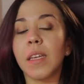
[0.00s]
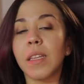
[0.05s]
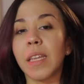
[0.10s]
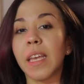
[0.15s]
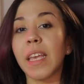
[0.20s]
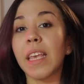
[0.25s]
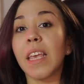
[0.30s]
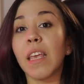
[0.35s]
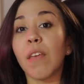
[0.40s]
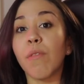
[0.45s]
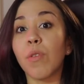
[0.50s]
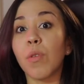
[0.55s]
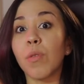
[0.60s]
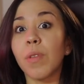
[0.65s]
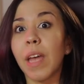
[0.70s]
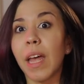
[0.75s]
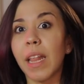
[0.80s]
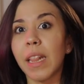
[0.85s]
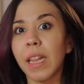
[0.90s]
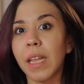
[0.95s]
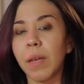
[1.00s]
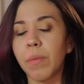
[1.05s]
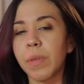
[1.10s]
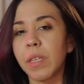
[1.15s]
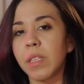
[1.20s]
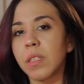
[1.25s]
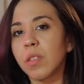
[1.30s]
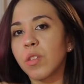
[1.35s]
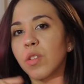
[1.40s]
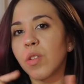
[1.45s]
they give you that
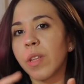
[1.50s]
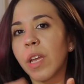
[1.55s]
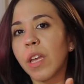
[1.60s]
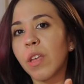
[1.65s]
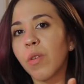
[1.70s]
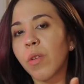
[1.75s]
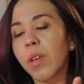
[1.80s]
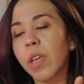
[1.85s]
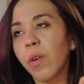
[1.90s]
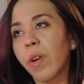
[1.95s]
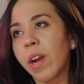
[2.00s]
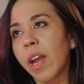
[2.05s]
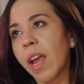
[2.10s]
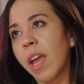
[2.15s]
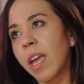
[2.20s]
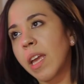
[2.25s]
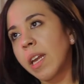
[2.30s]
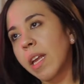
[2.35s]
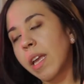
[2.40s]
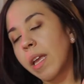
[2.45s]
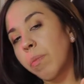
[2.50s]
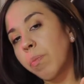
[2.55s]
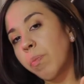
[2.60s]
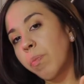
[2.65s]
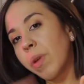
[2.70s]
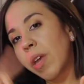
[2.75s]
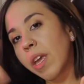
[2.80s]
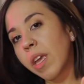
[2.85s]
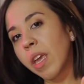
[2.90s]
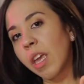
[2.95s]
limit so that you create a
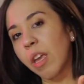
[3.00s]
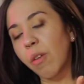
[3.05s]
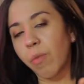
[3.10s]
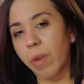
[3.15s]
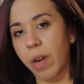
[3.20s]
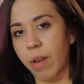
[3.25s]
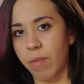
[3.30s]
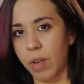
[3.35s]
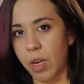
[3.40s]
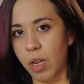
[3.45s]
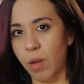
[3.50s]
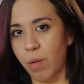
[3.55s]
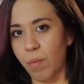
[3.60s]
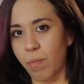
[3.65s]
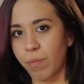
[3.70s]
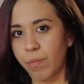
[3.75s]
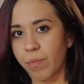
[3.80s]
peak in revenue